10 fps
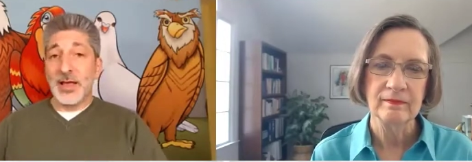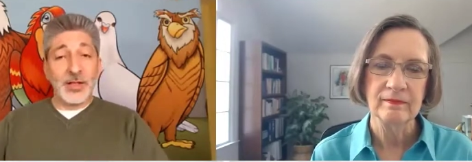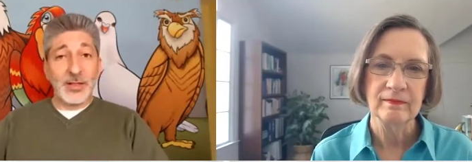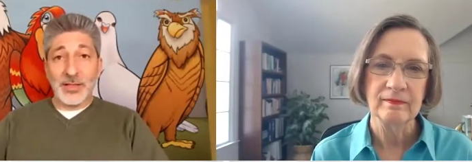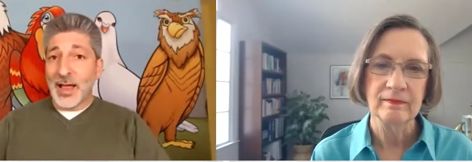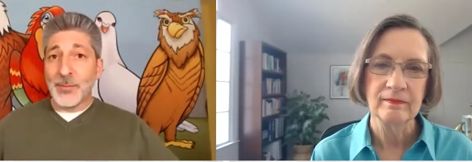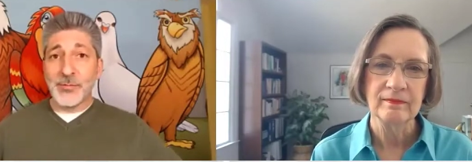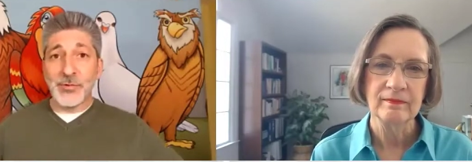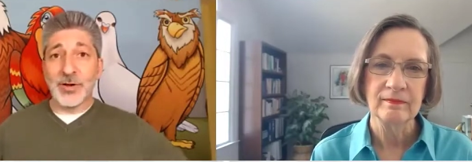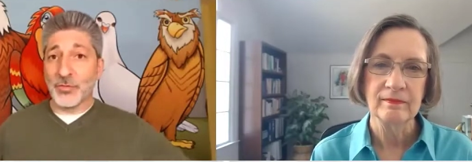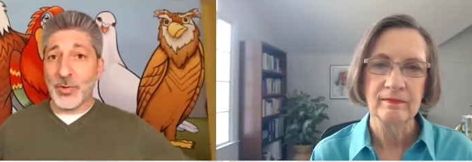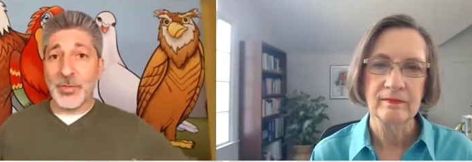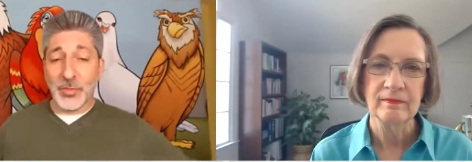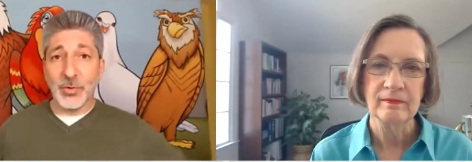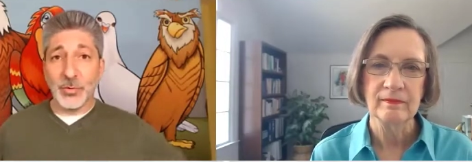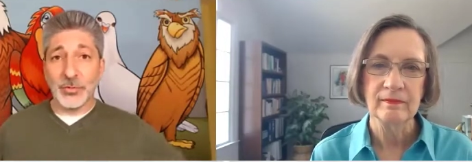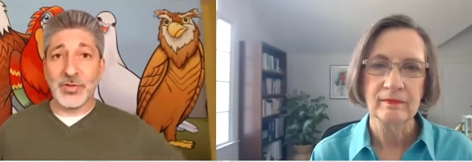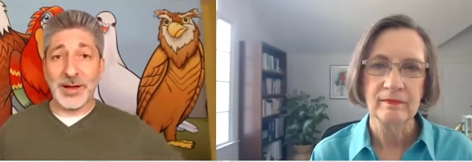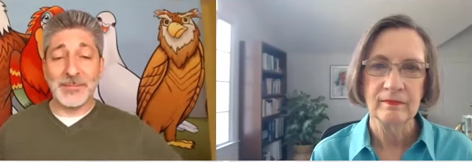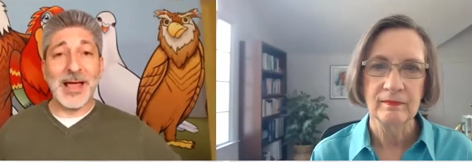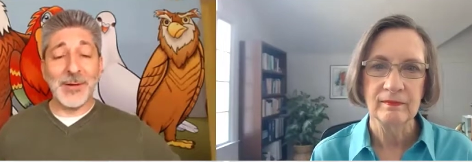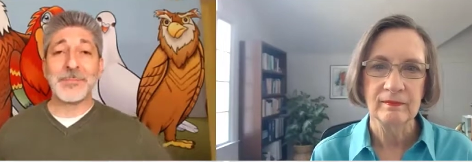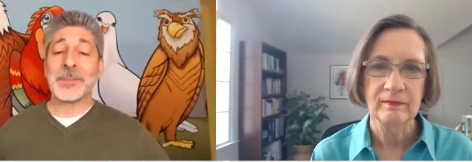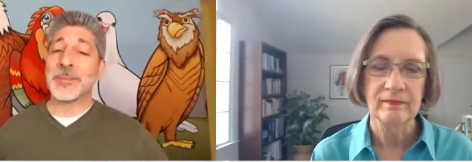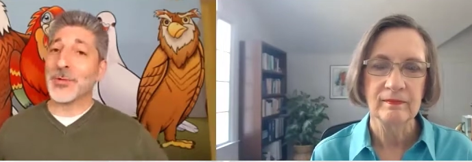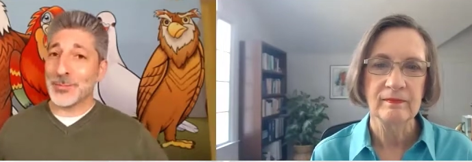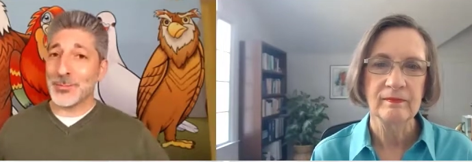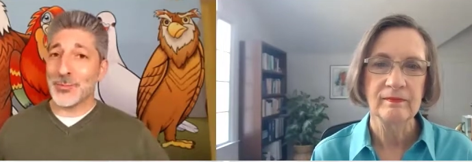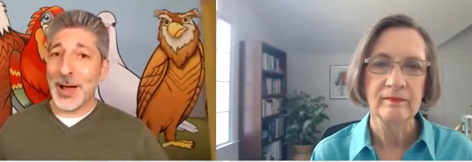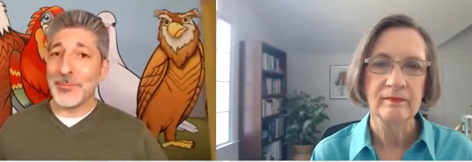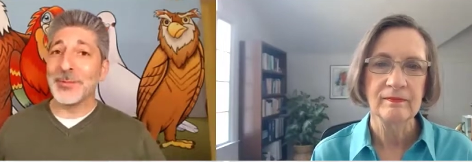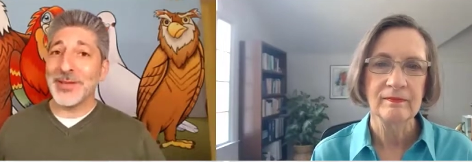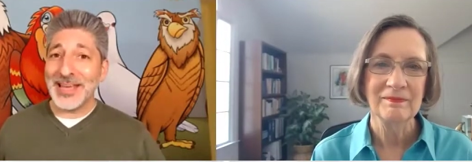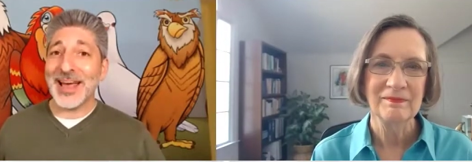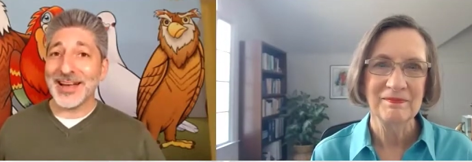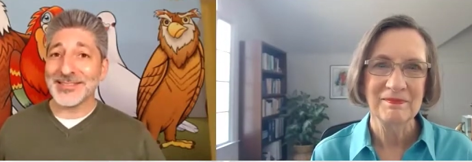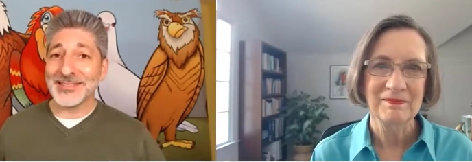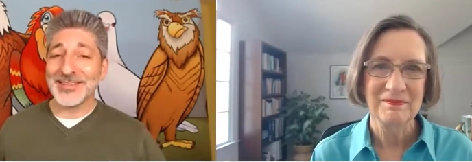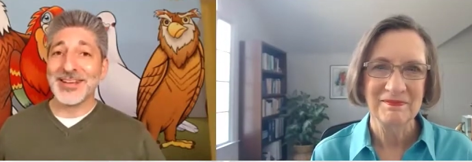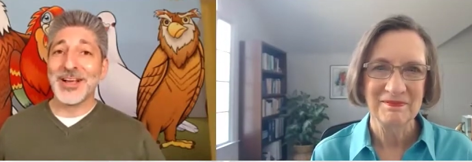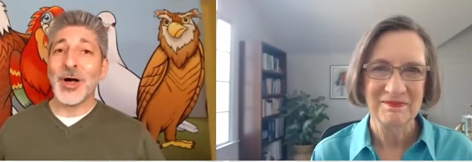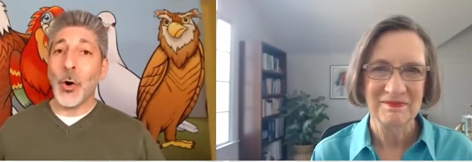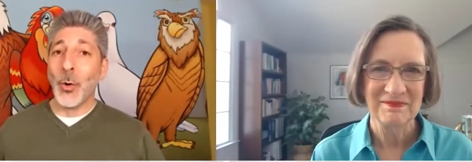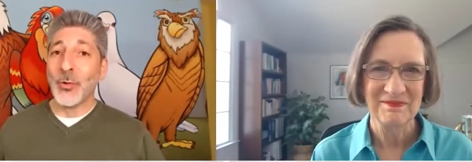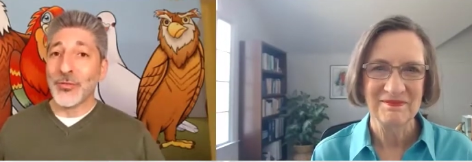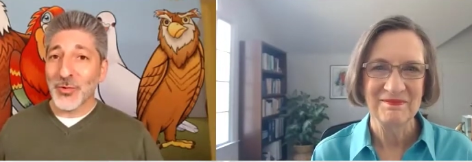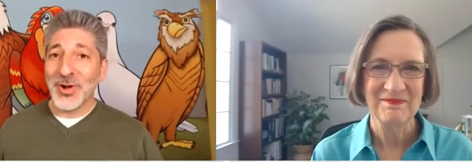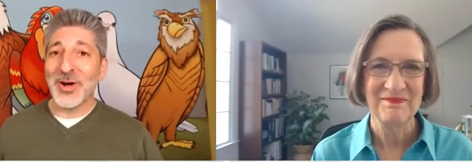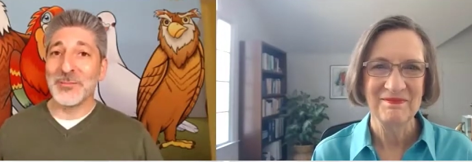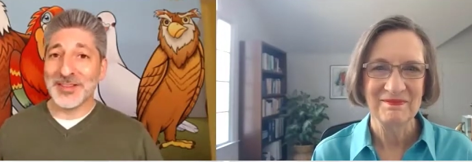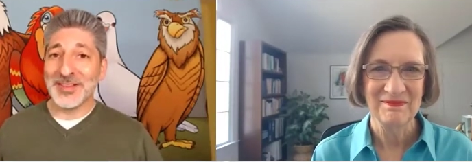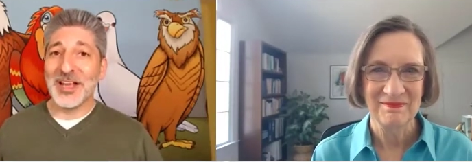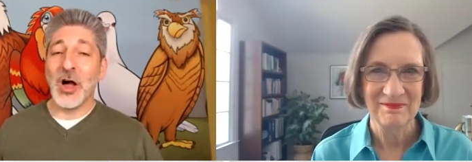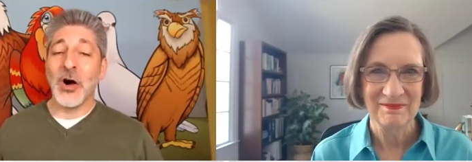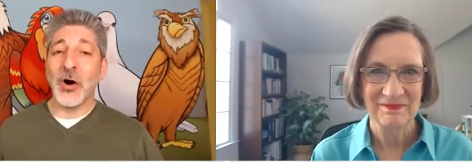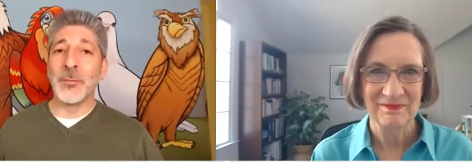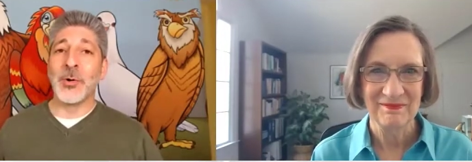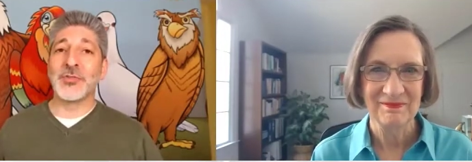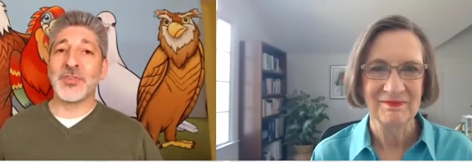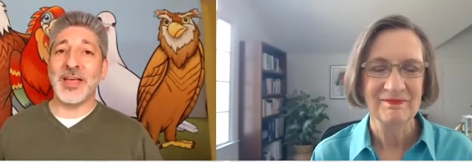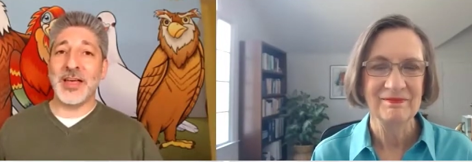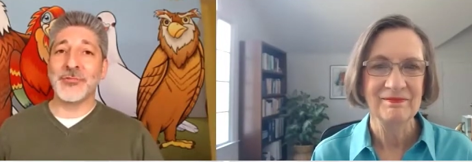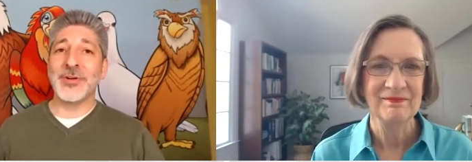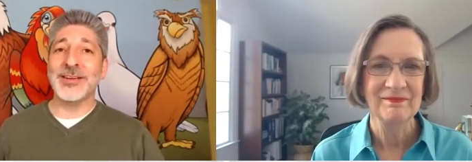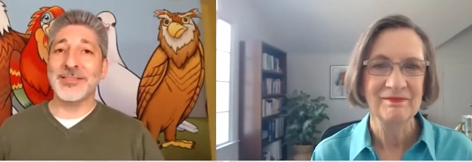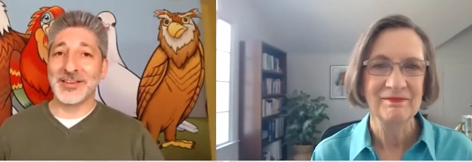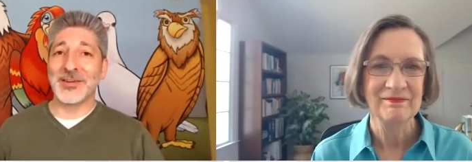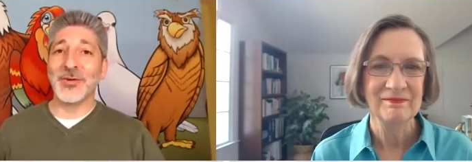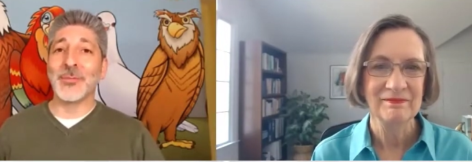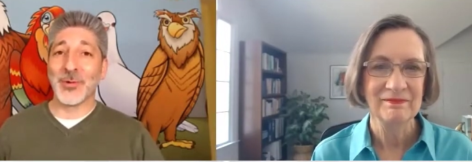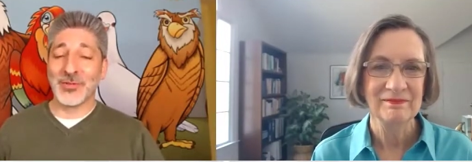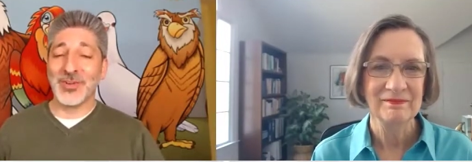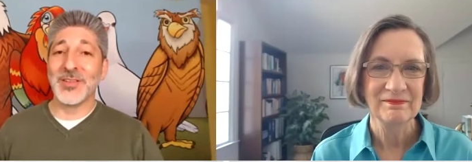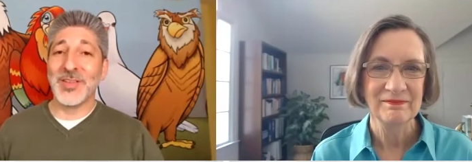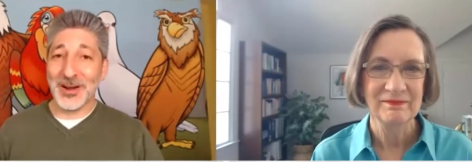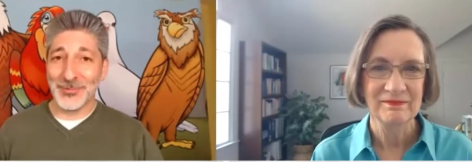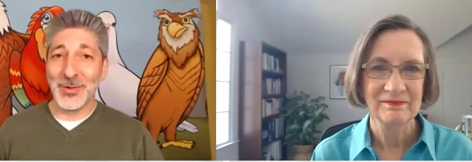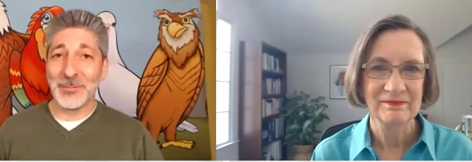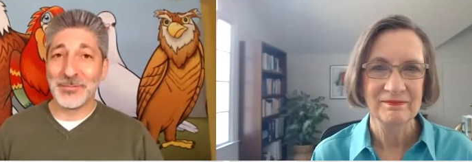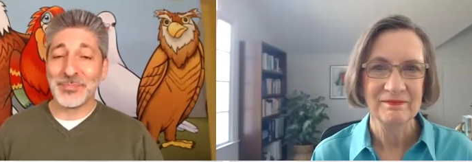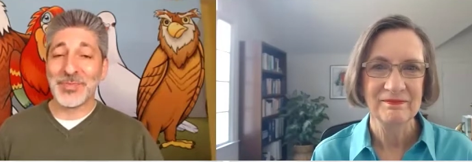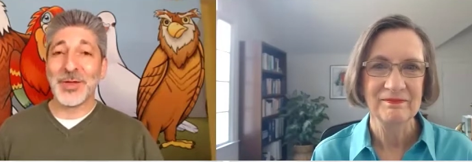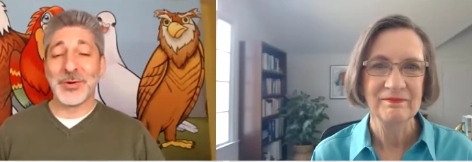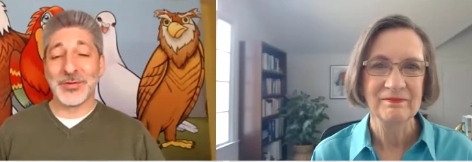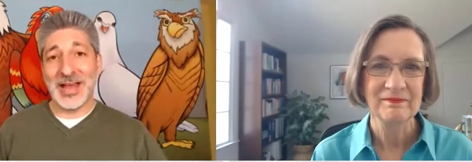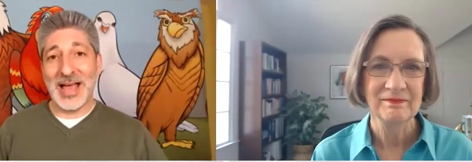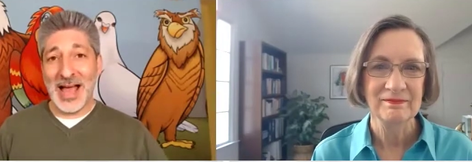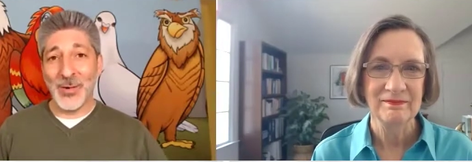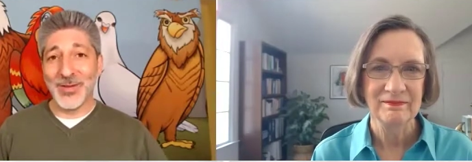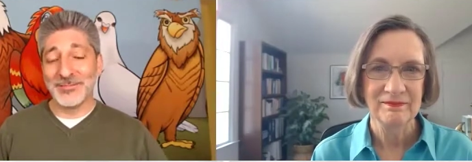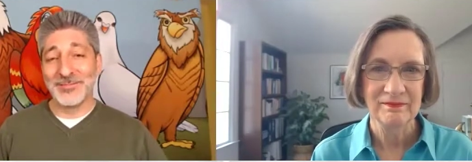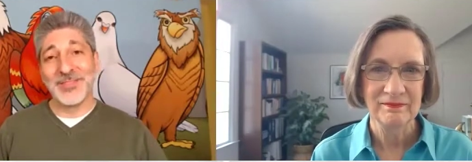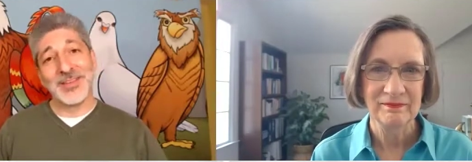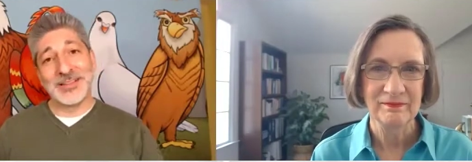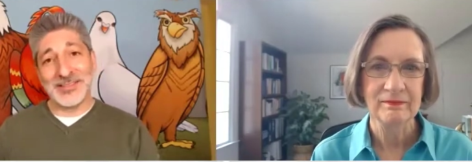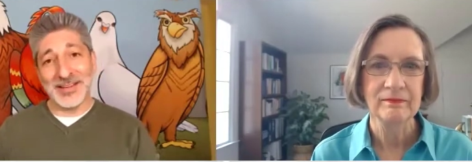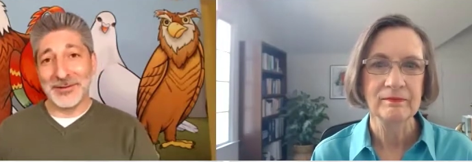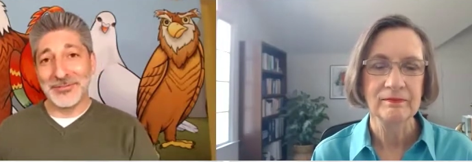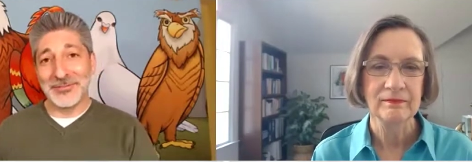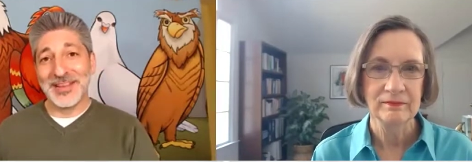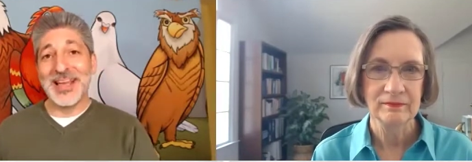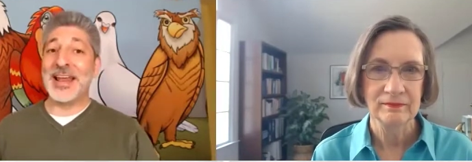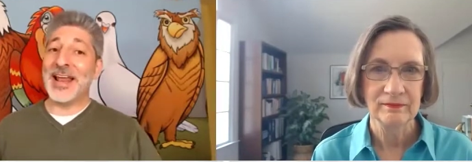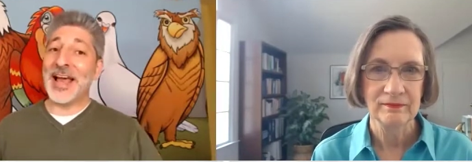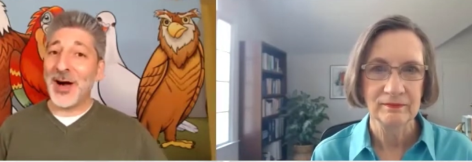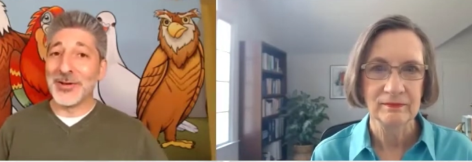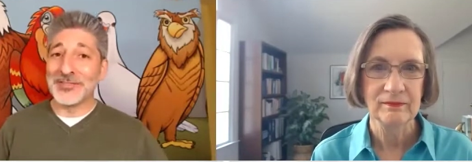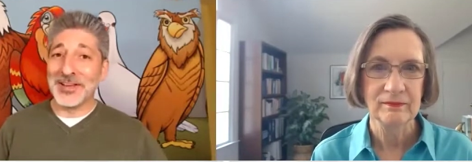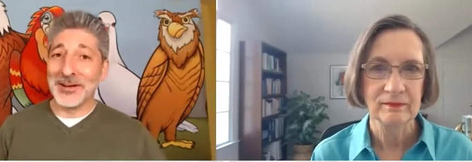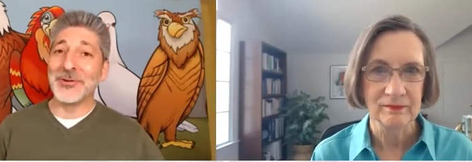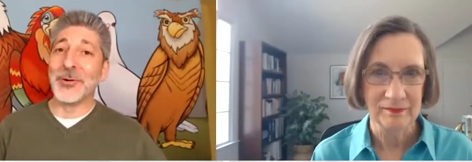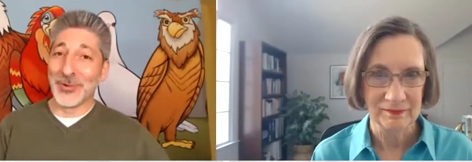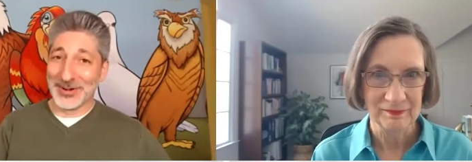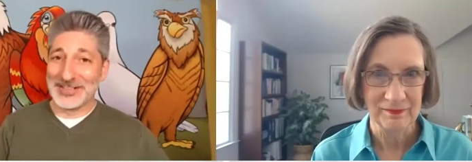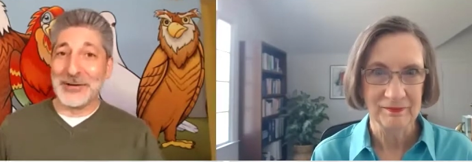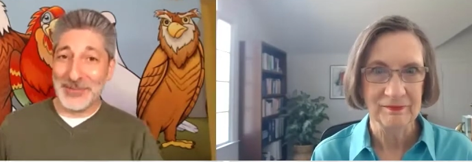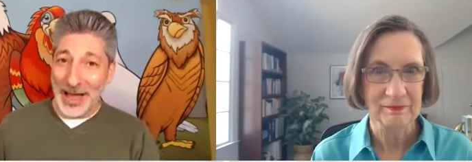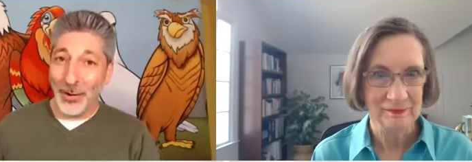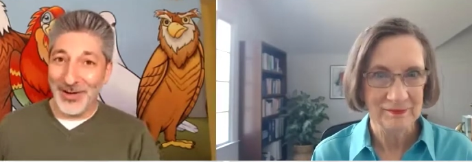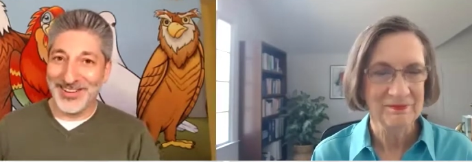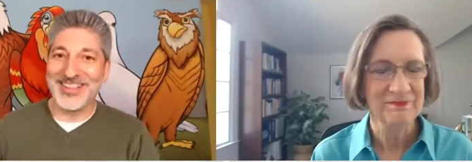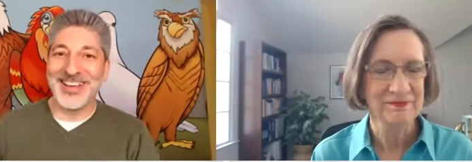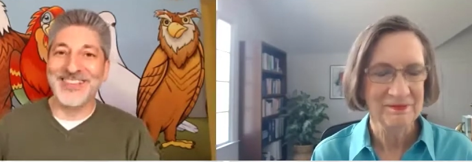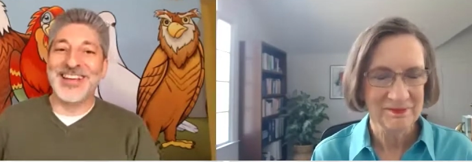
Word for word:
Speaker 1: librarians throughout the whole state. Now, you can probably guess overwhelmingly, almost every single person in that room was an owl, a dove, an owl dove, or a dove owl. I mean,